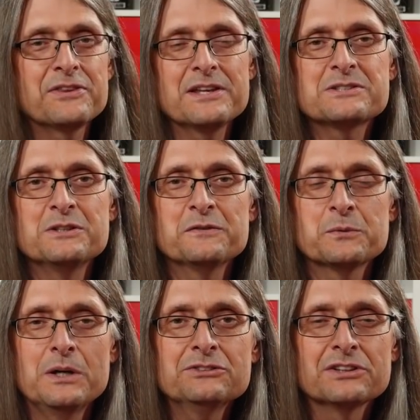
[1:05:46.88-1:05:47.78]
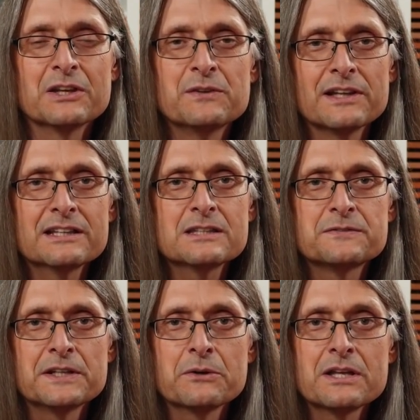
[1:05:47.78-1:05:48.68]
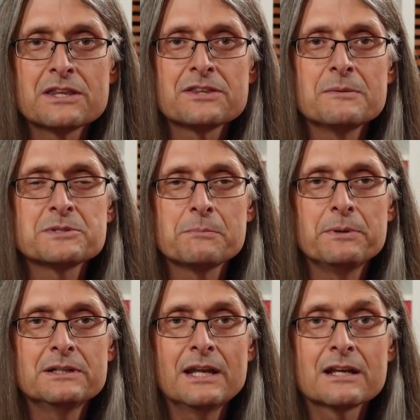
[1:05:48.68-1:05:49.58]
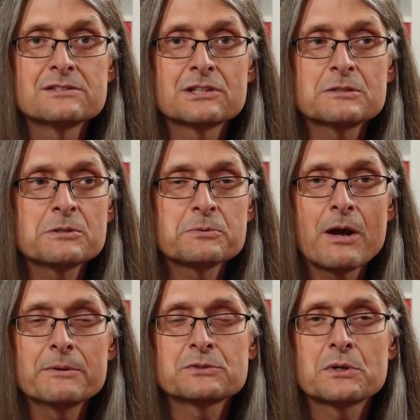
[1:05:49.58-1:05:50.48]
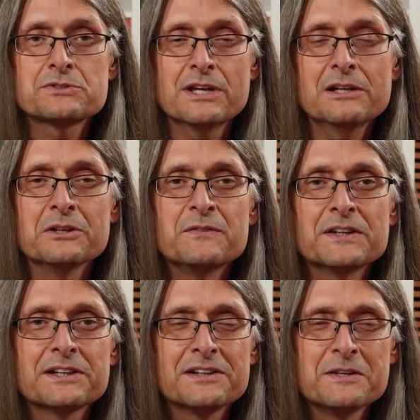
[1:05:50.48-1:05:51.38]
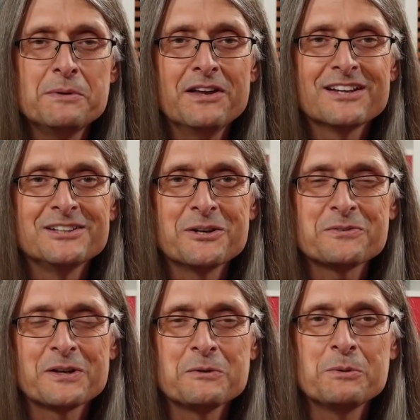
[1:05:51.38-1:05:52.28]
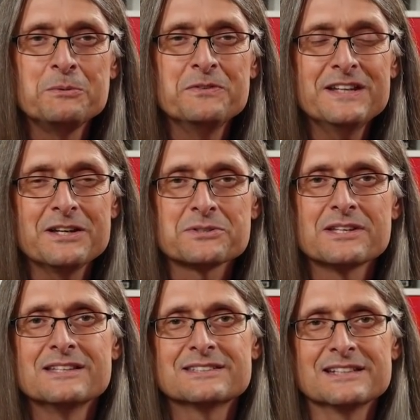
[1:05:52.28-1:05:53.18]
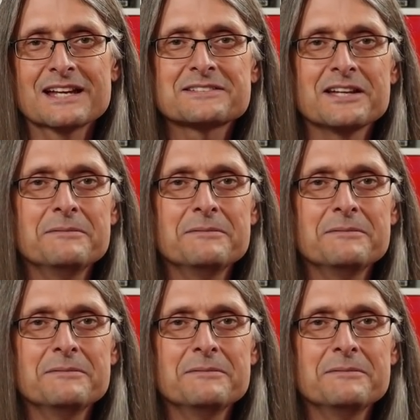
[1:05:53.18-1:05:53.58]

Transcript: And thanks to you for watching. If you like this video, hit the thumbs up button and consider subscribing to our channel. If you click on the bell, you get notified when we put new videos. See you next